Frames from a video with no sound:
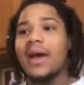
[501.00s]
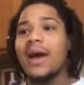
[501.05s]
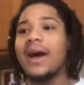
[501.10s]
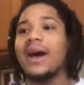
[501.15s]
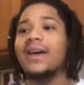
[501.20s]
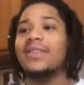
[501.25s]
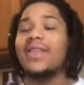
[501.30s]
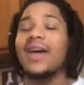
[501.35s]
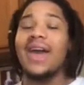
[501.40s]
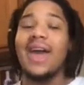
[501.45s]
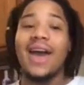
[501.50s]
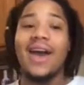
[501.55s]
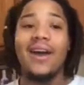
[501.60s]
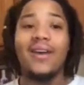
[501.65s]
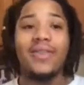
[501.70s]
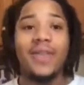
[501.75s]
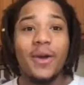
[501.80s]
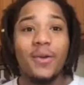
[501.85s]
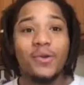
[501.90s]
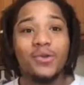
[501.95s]

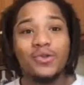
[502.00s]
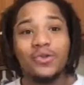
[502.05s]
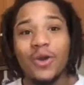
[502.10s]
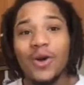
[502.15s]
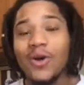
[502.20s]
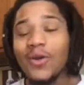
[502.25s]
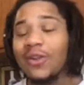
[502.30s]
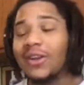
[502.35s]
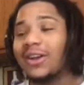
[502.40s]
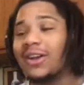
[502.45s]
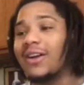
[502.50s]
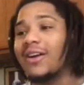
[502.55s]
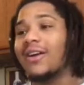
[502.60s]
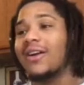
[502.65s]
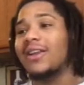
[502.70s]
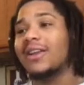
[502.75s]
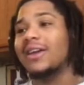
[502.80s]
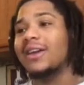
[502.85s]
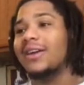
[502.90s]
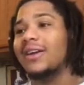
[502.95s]
They was rolling
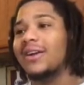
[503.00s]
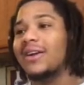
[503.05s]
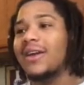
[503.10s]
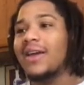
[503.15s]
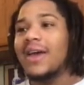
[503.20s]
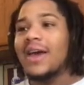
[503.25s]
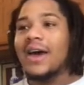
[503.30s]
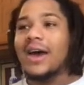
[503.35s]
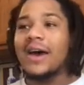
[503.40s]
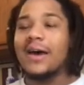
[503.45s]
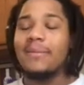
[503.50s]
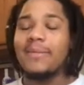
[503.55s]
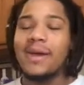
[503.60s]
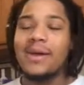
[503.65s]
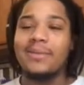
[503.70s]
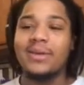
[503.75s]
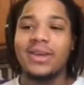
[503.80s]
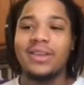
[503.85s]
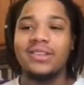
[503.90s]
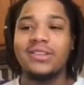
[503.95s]
earlier.
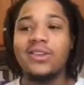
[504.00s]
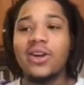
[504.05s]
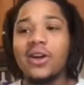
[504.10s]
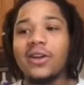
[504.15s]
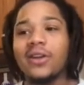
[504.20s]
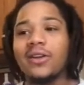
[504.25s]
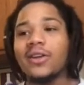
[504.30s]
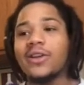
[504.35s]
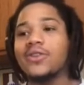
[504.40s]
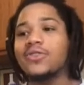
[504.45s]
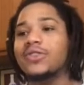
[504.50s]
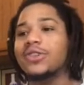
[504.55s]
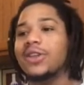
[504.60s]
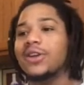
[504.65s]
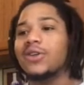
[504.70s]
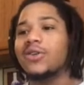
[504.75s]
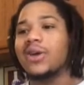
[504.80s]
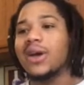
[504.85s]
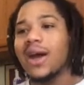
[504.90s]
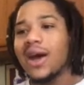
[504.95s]
Maybe they started to lose a
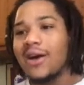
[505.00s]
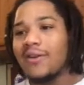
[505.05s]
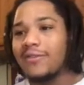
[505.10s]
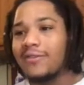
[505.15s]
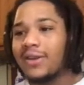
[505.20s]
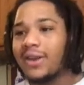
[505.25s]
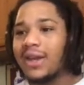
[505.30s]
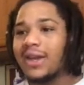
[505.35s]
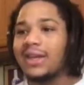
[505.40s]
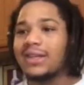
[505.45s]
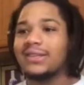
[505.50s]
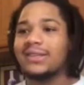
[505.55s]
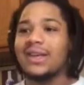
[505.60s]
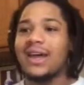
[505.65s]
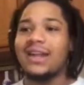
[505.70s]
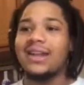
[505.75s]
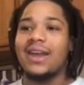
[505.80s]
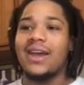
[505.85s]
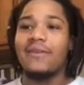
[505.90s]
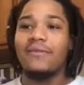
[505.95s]
little confidence.
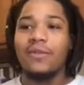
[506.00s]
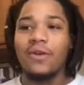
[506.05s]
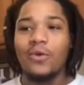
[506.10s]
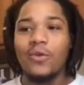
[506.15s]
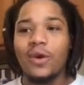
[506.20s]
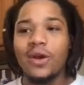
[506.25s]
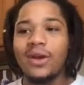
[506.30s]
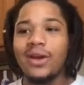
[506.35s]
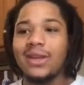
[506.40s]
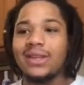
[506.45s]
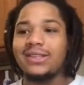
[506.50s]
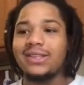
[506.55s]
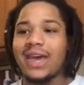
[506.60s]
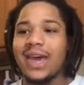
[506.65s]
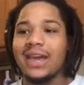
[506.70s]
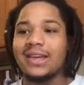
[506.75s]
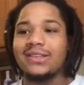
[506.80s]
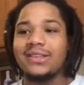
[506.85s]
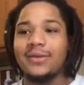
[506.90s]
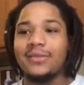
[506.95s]
I definitely want to
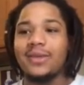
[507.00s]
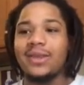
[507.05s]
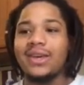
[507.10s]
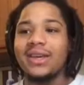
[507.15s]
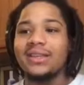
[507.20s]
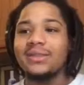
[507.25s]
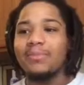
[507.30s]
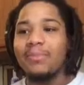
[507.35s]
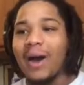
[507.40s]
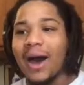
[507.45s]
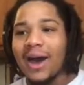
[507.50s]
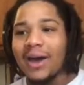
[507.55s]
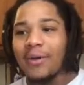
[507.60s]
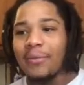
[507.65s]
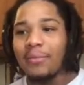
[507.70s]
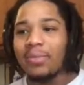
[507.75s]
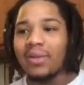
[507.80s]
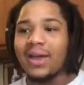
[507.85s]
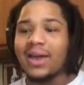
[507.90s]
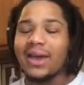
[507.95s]
attack some of these
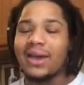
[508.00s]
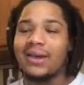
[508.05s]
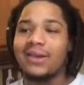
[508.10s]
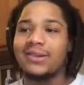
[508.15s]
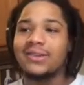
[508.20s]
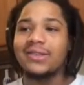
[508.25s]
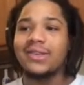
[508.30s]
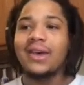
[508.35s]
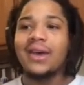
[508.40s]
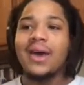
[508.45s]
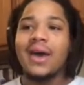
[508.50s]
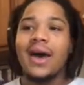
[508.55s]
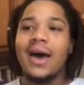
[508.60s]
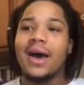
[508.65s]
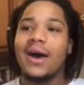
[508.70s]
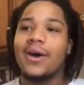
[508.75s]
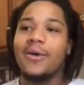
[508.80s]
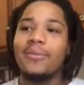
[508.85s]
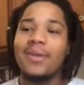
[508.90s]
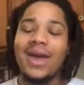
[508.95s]
bottom players.
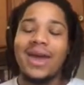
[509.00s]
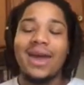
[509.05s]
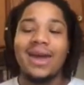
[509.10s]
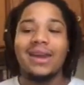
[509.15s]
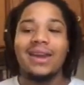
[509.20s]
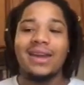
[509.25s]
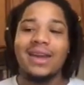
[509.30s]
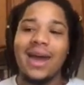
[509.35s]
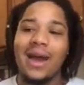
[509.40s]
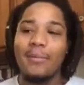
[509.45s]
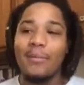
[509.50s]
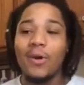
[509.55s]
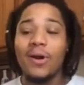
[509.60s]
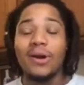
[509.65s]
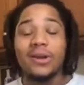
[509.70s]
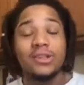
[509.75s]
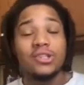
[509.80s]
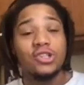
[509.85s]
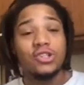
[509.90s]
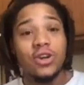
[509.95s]
And he got
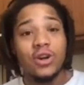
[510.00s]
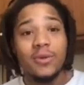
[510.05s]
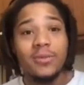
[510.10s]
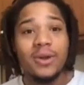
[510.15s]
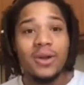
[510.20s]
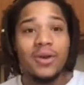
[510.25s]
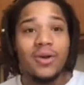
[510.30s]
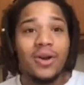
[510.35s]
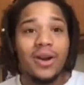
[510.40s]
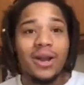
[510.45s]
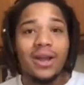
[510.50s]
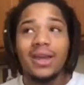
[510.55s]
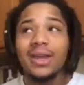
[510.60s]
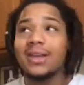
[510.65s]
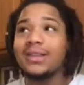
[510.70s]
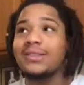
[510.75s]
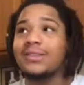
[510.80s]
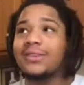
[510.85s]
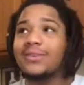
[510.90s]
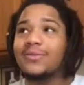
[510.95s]
Marcus Stroman going
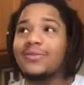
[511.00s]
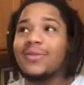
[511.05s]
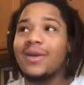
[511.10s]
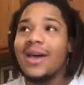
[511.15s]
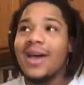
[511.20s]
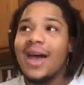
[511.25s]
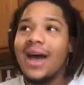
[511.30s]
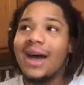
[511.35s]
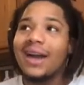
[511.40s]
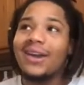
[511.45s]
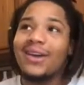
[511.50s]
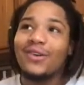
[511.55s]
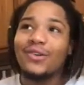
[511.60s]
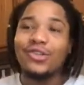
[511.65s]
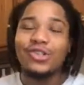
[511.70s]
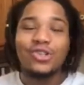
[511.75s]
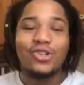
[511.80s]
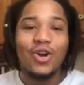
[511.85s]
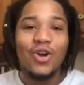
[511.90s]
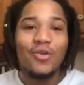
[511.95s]
against him. I know
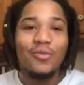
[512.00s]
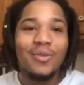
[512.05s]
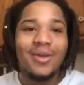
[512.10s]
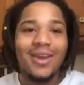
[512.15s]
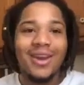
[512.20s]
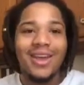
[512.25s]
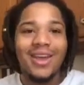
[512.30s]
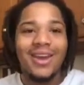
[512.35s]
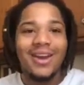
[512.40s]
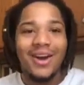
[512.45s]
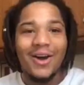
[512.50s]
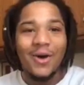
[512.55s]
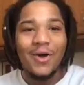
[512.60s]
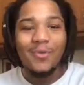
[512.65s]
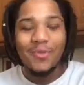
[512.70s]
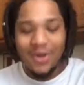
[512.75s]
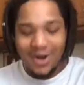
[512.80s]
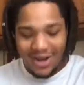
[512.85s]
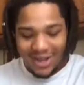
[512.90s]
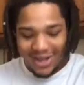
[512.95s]
Stroman hit a
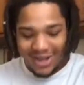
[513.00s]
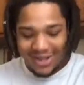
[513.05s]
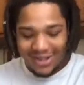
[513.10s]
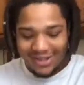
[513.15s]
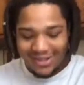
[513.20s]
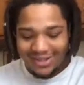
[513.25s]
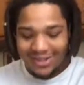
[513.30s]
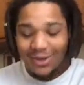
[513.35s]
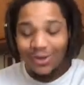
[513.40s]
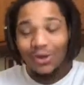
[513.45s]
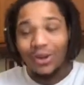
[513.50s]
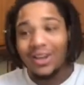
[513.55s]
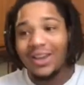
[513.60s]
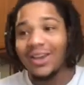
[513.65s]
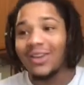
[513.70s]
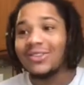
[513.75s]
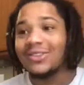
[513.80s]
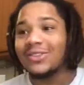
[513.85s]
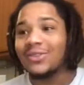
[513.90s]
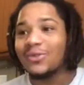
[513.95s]
homer against
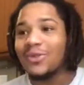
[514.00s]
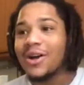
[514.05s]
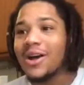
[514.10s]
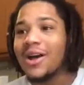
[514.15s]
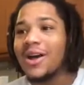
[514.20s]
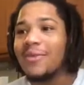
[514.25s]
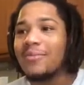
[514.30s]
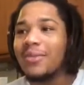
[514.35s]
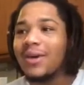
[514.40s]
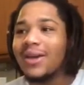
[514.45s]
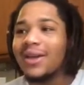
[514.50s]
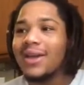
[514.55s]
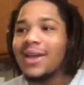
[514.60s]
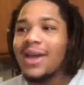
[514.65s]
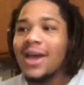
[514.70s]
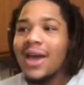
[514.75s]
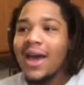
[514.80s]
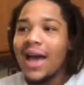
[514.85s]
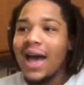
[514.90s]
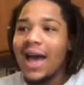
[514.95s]
Julio Teheran, but
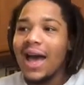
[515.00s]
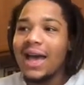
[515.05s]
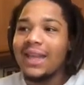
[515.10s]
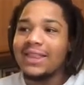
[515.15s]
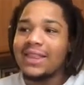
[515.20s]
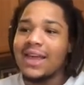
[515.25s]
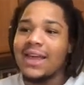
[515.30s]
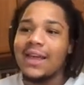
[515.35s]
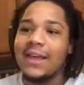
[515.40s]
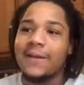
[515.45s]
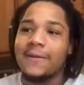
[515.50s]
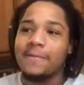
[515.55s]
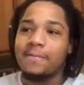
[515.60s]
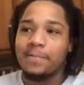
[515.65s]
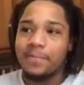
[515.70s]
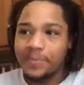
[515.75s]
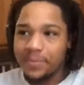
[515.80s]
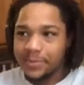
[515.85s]
I think